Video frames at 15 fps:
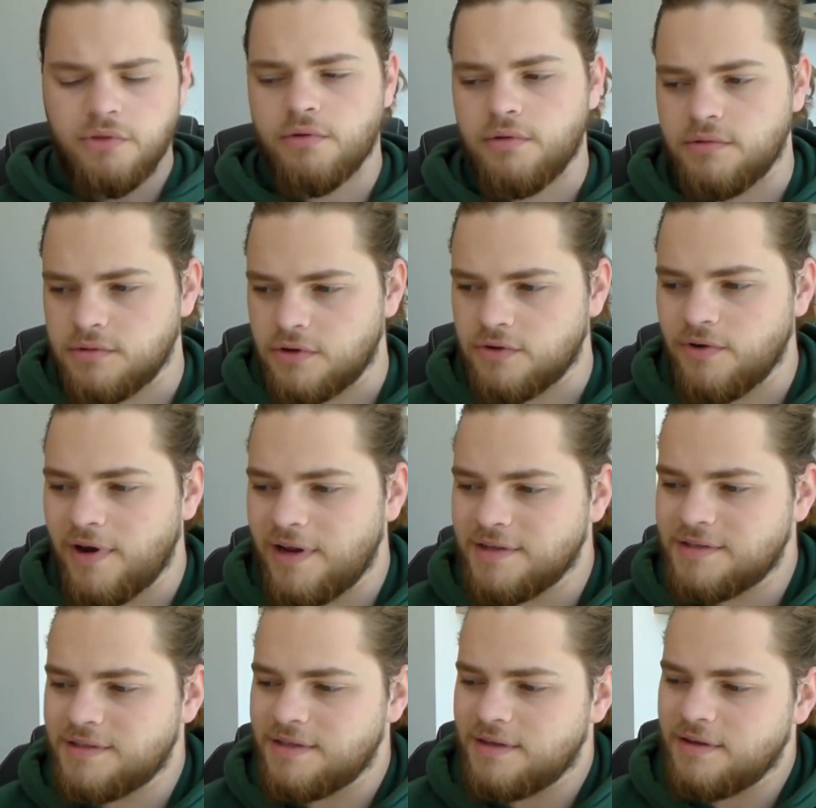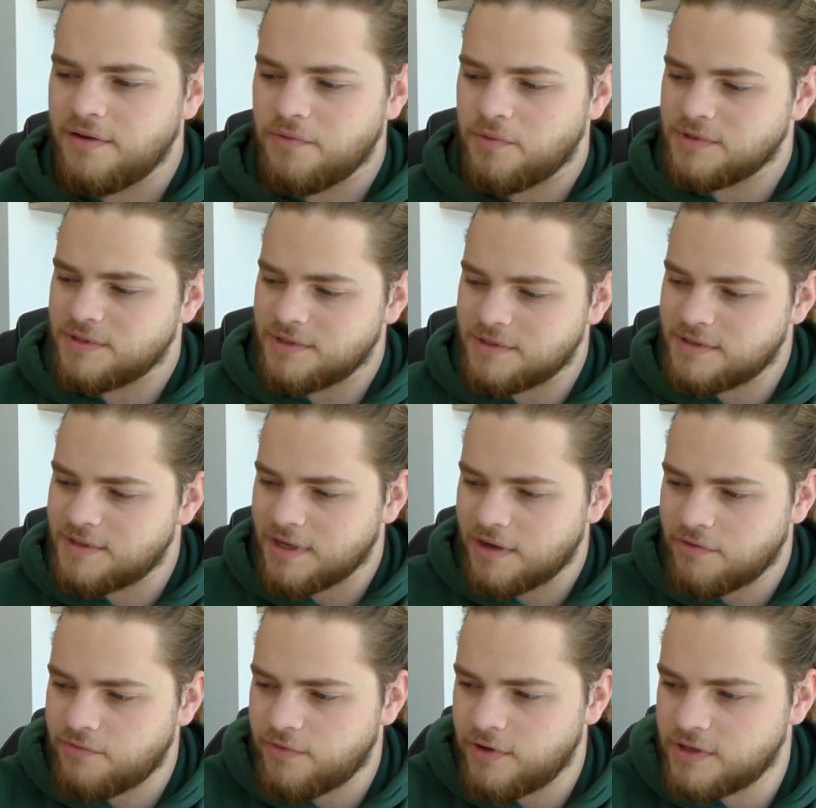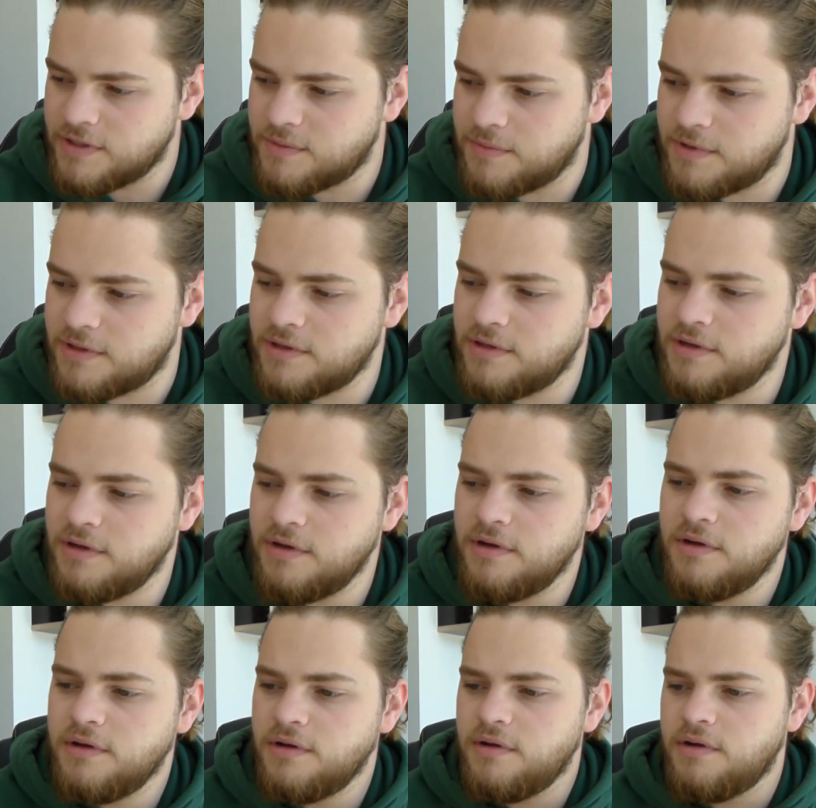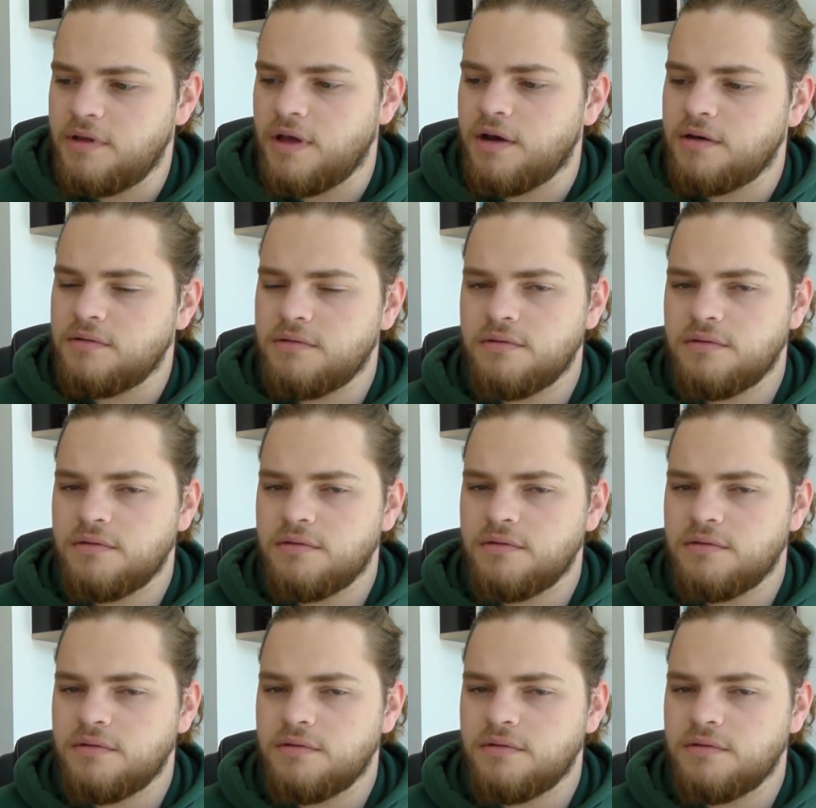Oh, not really. It wasn't a stick at first, but yeah.